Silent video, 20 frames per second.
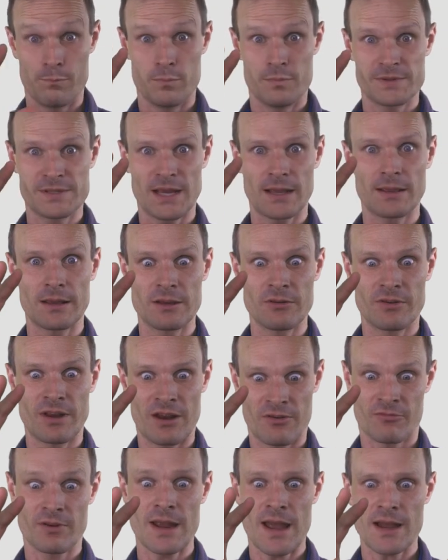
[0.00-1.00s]
suddenly
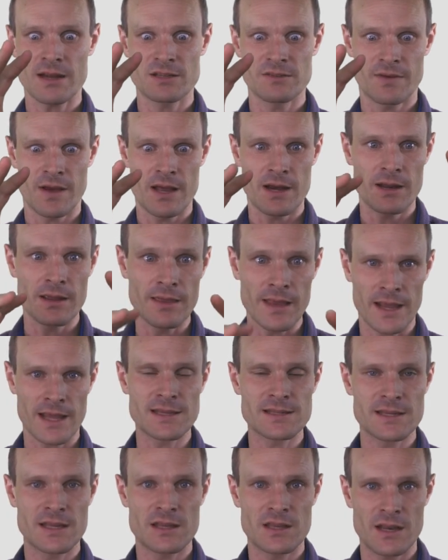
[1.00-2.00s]
get reactivated, and they
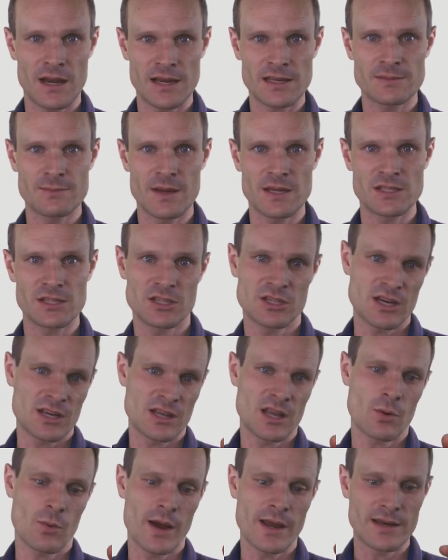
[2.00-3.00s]
get sent the next message,
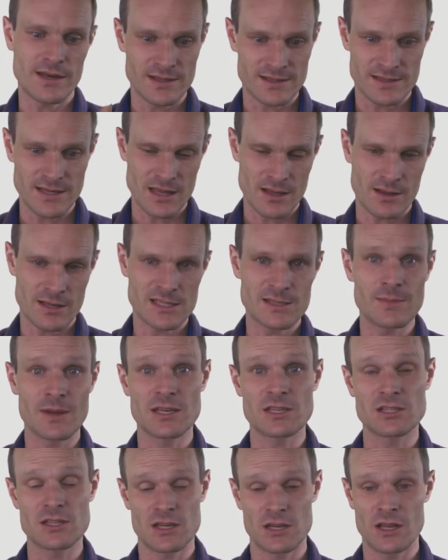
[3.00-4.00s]
and they wait, and sent the next
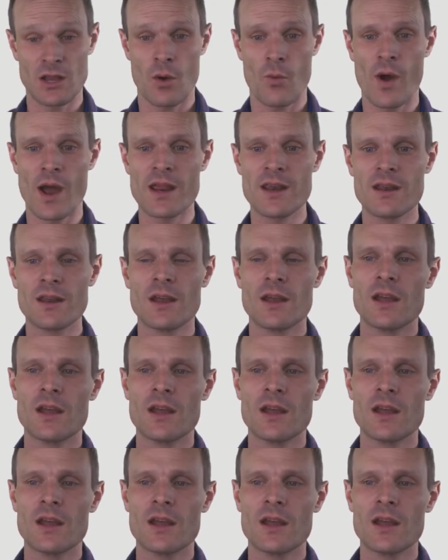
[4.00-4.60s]
message, and they wait.